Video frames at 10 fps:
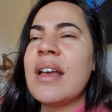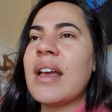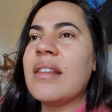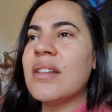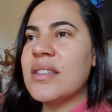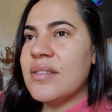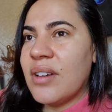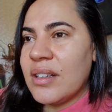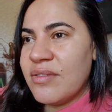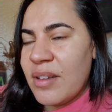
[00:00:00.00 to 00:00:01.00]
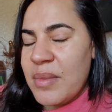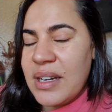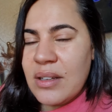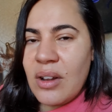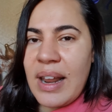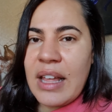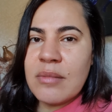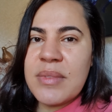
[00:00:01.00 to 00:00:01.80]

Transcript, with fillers: and the divine feminine allowed